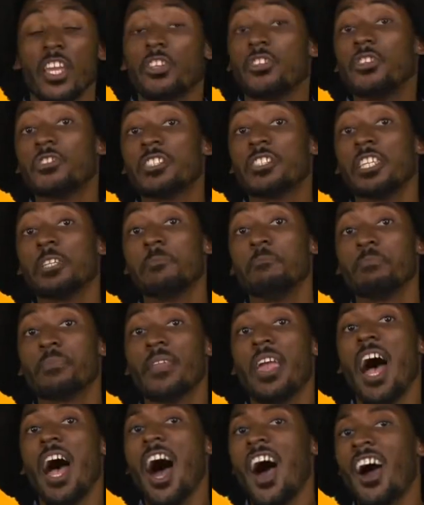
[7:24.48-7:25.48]
You see,
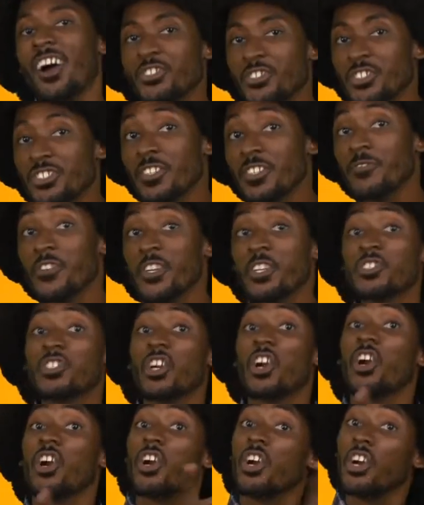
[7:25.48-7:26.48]
hundreds of years
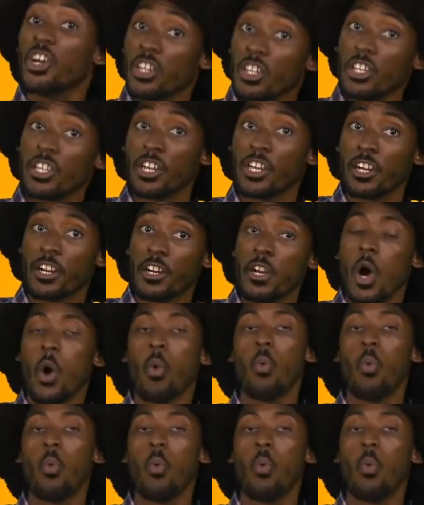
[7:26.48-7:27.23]
earlier,